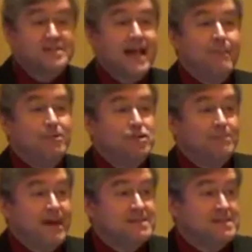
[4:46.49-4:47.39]
establish
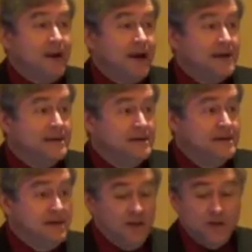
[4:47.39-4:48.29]
a baseline,
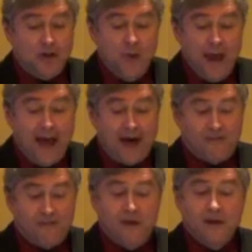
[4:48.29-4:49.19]
and you don't
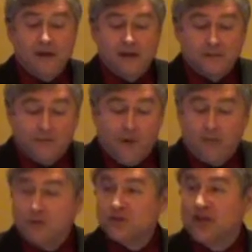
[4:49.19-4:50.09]
have
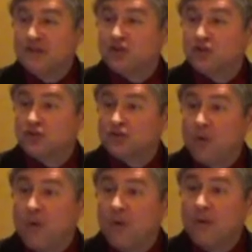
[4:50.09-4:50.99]
formal change
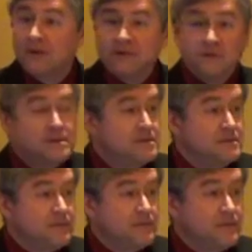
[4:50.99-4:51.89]
control
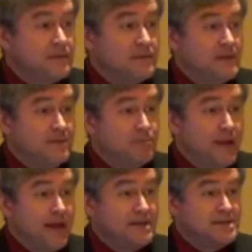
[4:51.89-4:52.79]
in
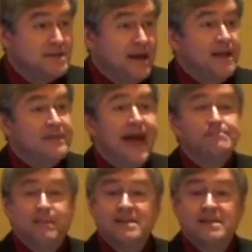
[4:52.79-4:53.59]
place, that